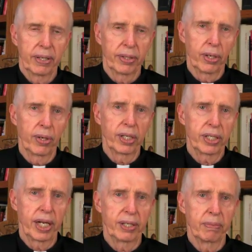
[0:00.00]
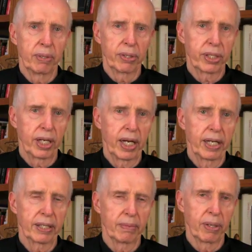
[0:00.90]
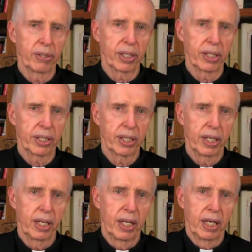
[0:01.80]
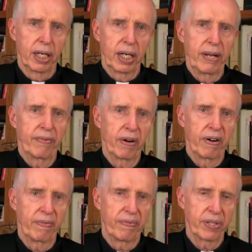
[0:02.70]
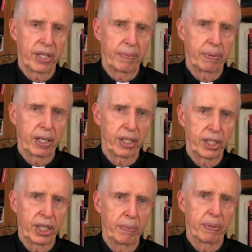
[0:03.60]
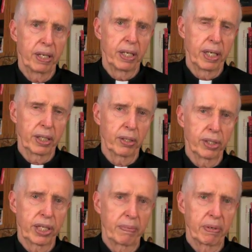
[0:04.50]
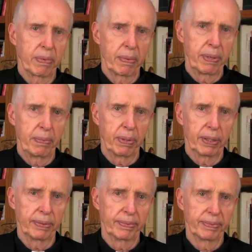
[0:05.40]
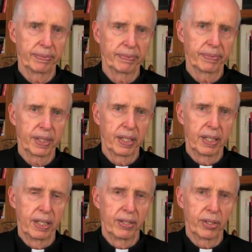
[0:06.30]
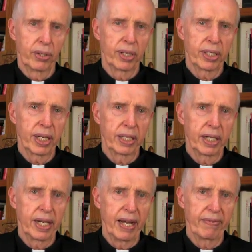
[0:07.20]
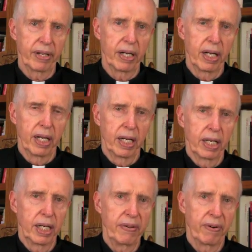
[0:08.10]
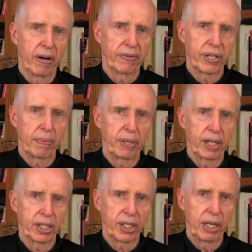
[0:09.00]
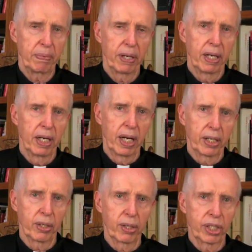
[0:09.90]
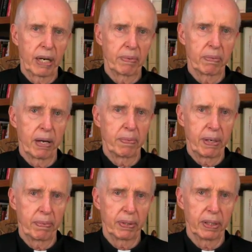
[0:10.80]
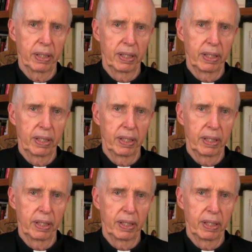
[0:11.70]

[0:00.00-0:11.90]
the Lord said to Moses, leave off shepherding sheep and go shepherd my people. The Lord said to David, leave off shepherding sheep and go shepherd my people.